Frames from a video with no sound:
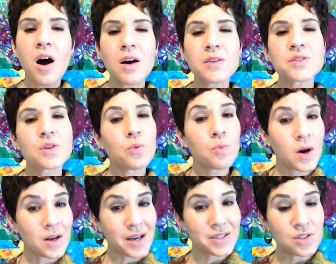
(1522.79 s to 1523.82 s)
Also,
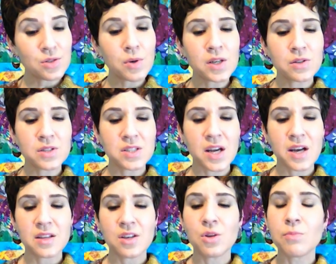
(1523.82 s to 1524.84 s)
while I do
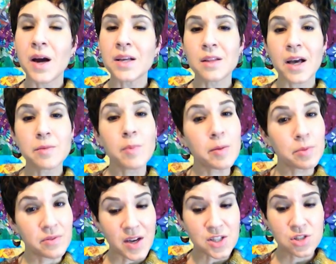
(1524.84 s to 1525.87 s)
understand that you might like my
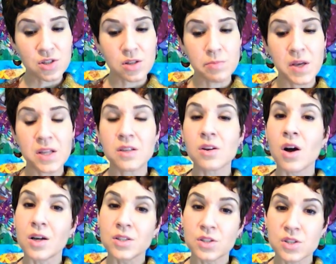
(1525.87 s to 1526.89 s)
professional opinion
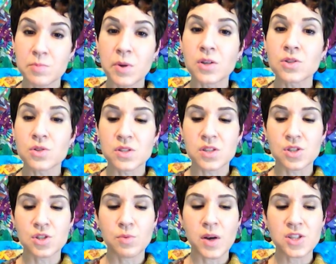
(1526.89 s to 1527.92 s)
on your spiritual
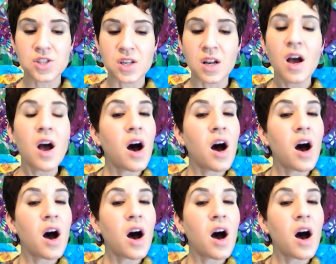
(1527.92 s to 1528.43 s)
situation,